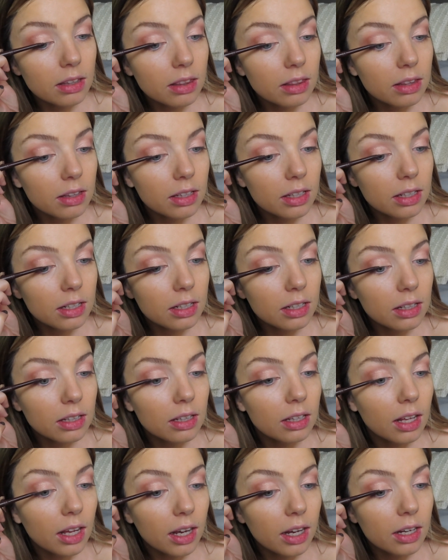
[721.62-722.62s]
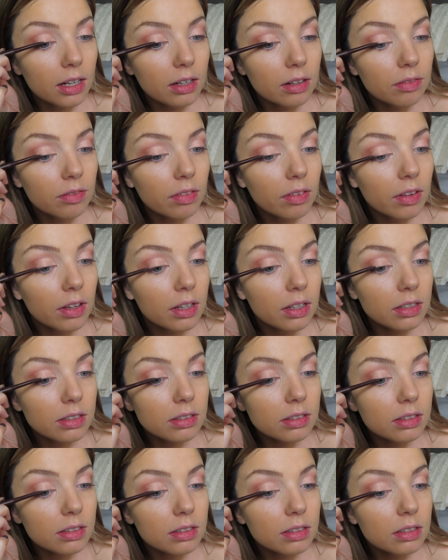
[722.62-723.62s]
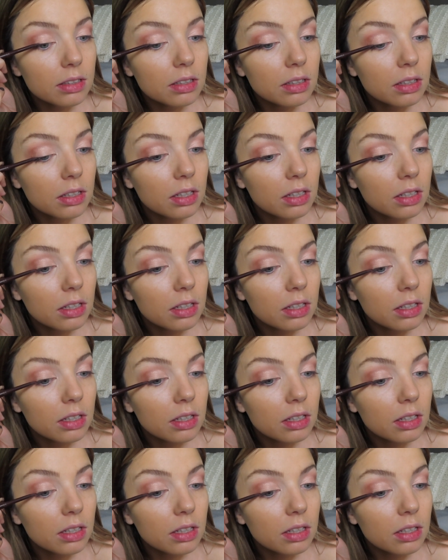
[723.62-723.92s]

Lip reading: thin line of this,